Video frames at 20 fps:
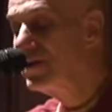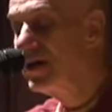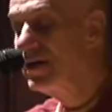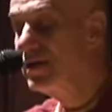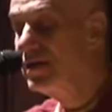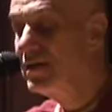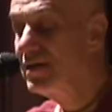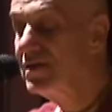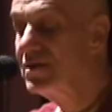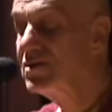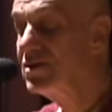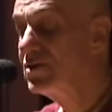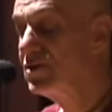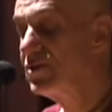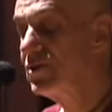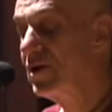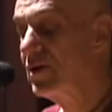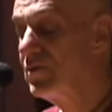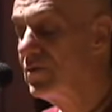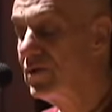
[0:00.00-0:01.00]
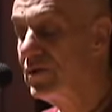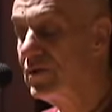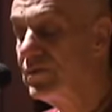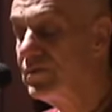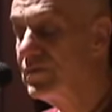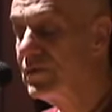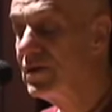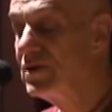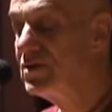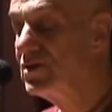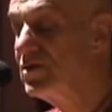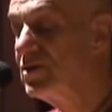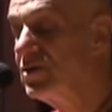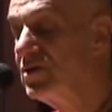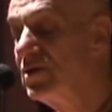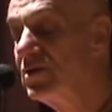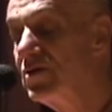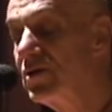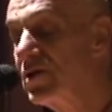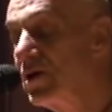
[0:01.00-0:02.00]
that it is a trouble.
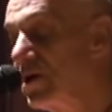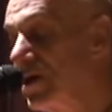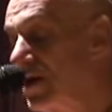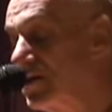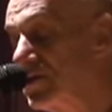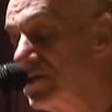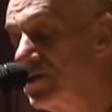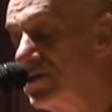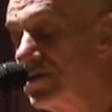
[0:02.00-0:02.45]
It's a, lust